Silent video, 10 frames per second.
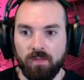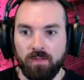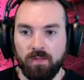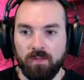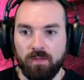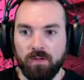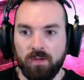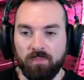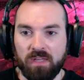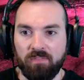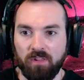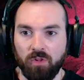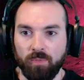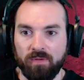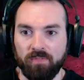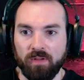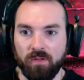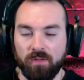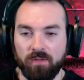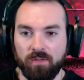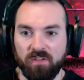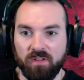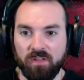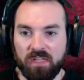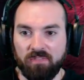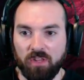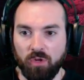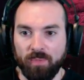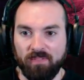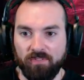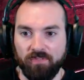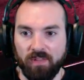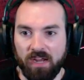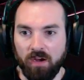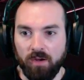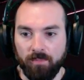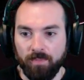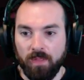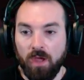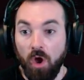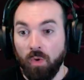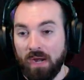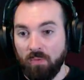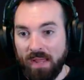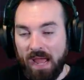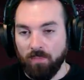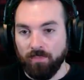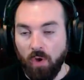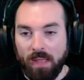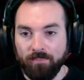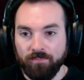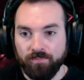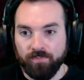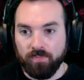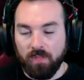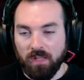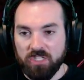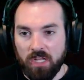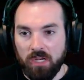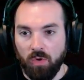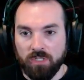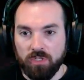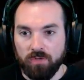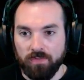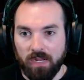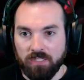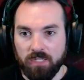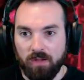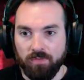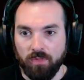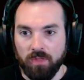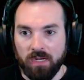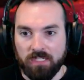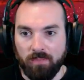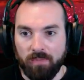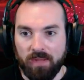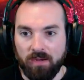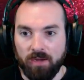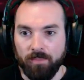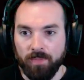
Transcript: I'm gonna give a little bit of a give it a little bit of a flare. Oh, and I ran out. Okay. At least I know what to do for next for the next time I'm down here.